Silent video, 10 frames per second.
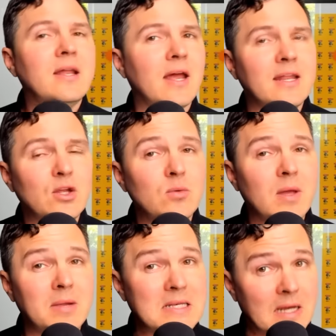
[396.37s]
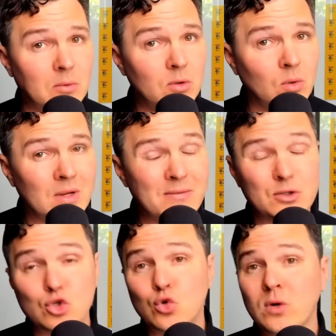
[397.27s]
netting you maybe double or
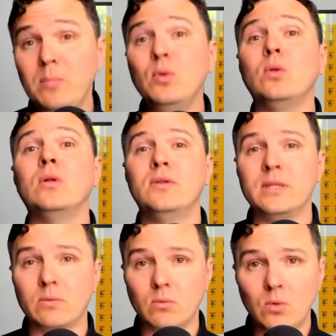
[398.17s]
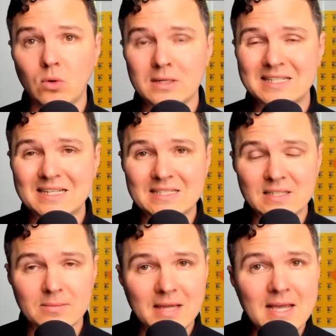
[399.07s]
even triple the rewards in
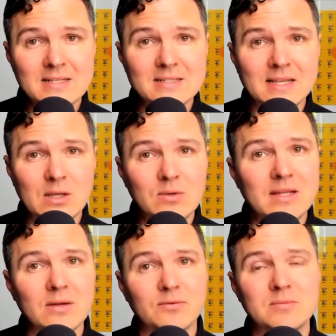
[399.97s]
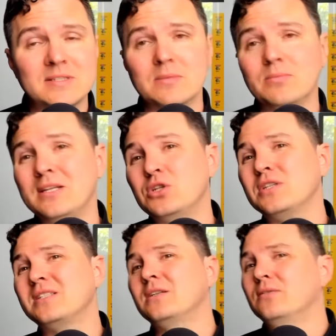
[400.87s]
some cases that you'd get from simply just